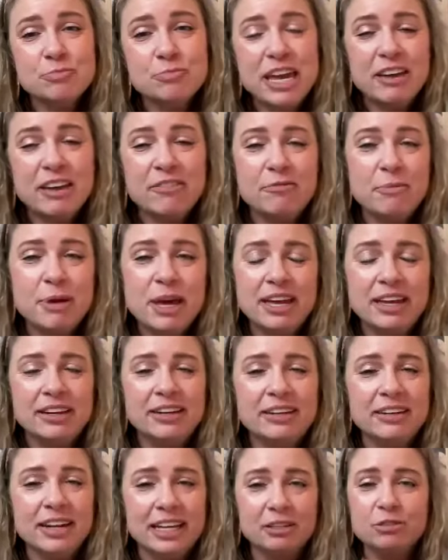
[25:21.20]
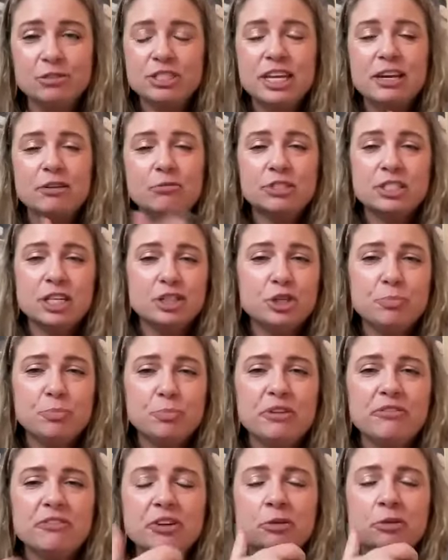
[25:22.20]
may have been, like you said, it was such a
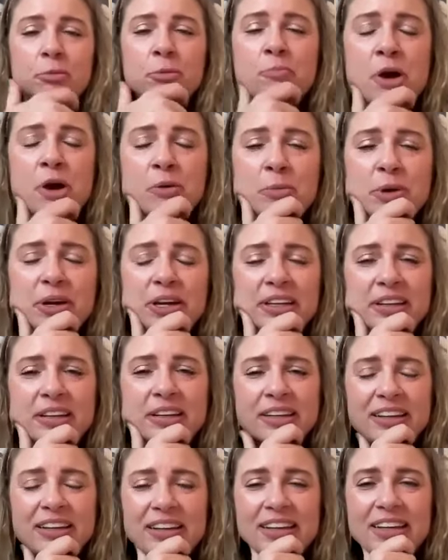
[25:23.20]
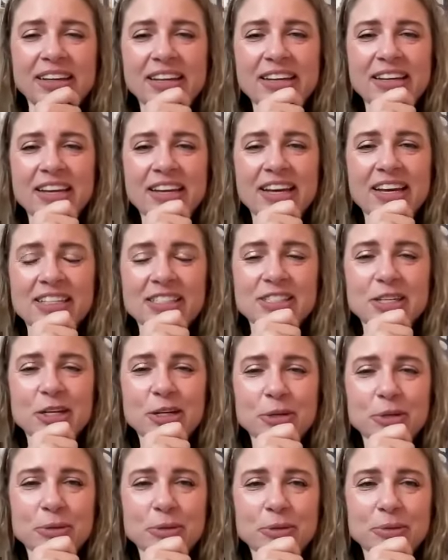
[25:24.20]
pivotal moment. And
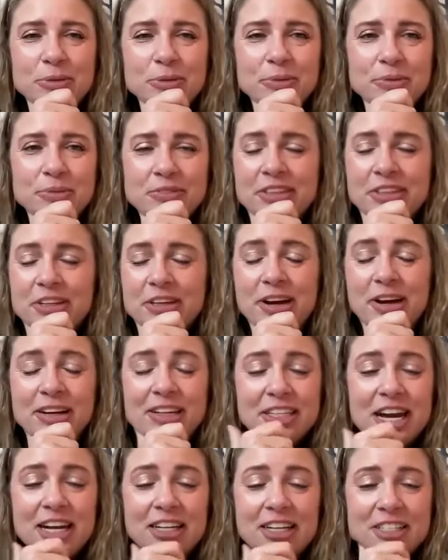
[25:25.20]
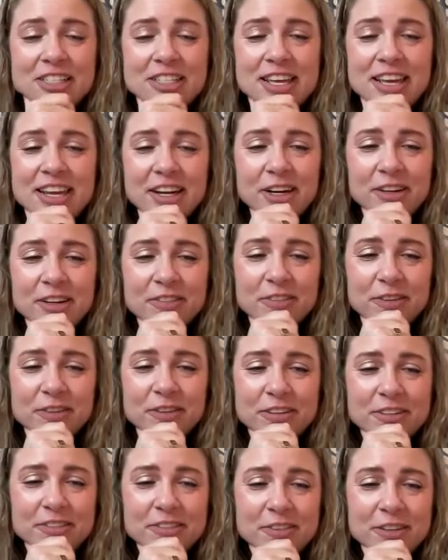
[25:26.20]
so, I just thank her
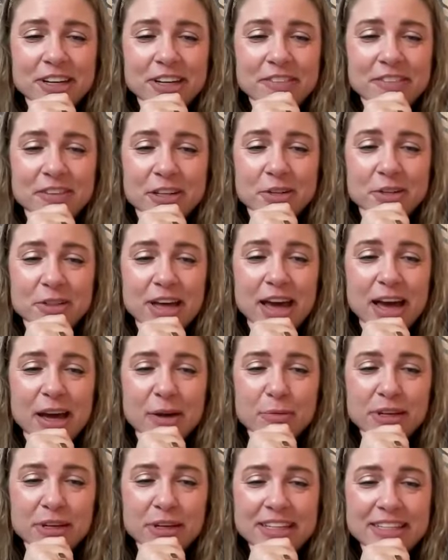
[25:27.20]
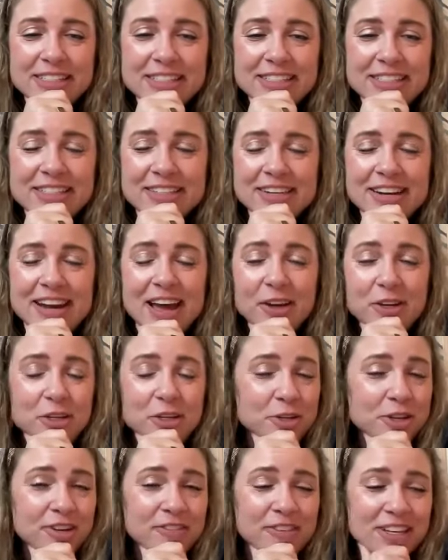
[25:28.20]
for giving you that, because now
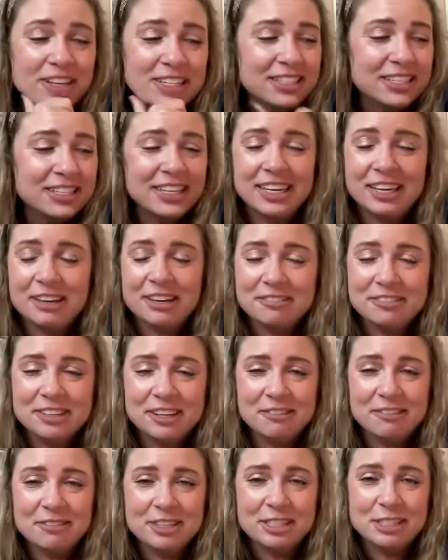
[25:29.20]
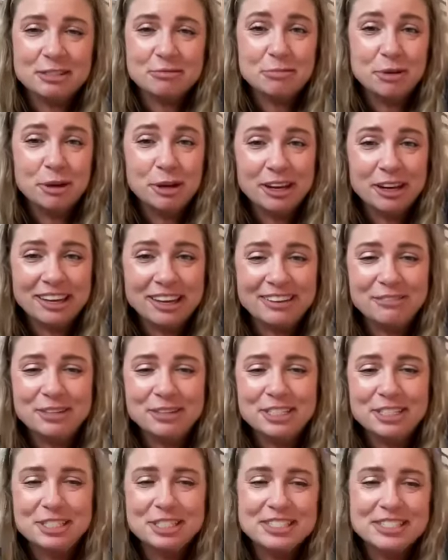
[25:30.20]
you give us the gift of this book,
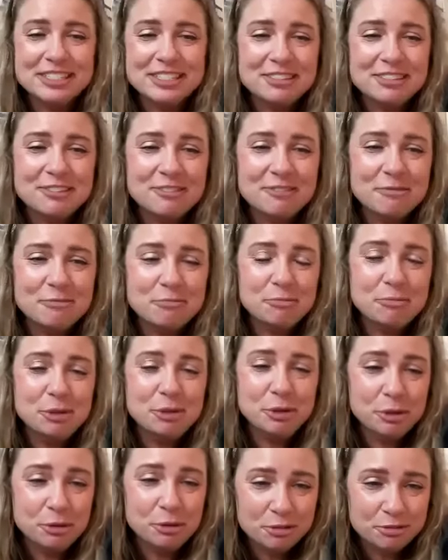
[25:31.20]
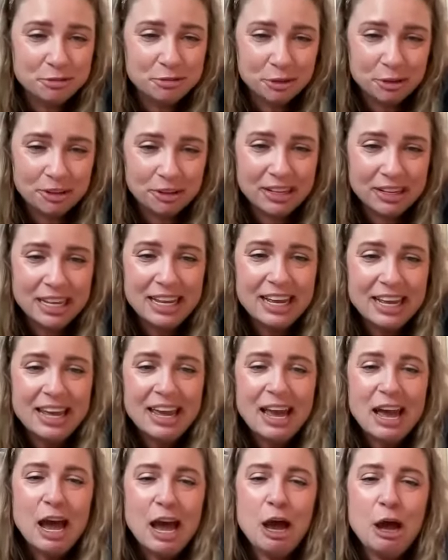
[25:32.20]
which is beautiful.
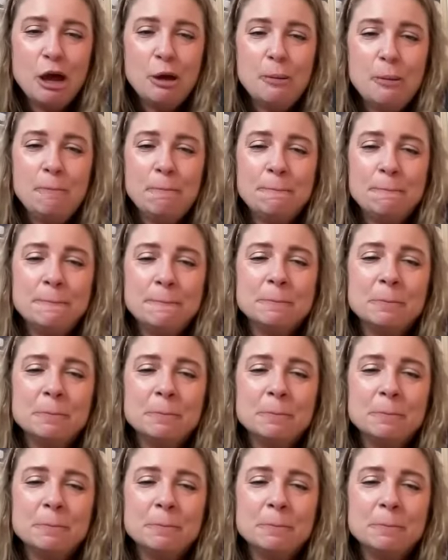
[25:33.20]
Um,